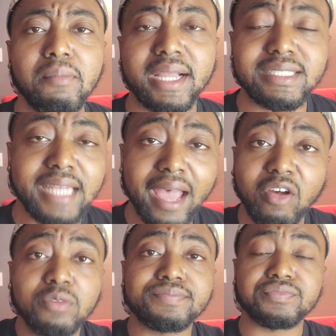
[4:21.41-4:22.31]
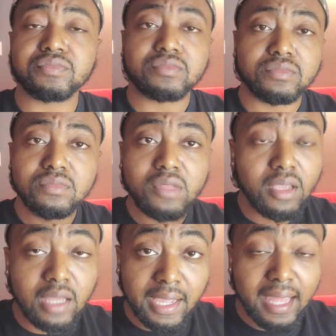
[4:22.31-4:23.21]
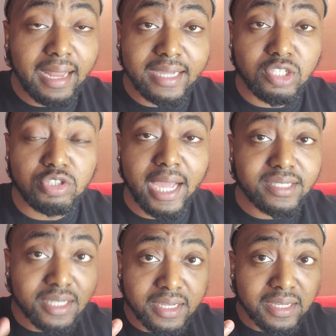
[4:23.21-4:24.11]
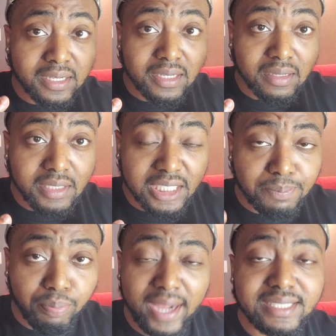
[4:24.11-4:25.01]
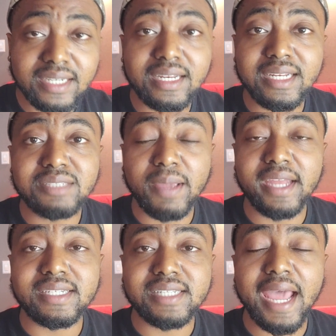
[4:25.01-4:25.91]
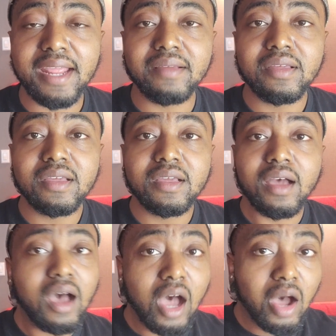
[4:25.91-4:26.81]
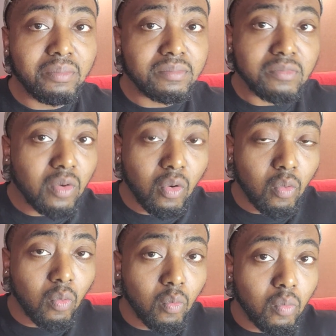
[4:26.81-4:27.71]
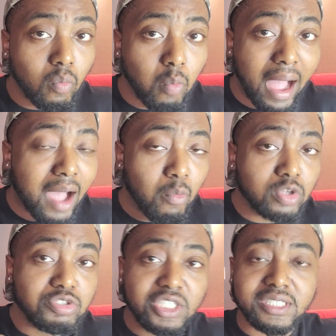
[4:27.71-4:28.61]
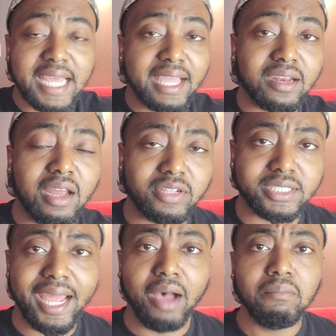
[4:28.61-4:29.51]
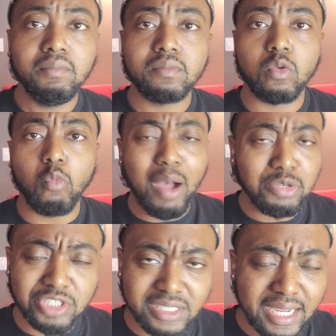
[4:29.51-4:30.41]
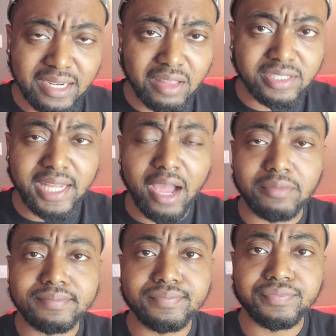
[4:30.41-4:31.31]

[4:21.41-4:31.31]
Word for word: Because now, again, like I told you guys, this precedent that this man is setting, um, why won't you just take another step? Why would you just take another step?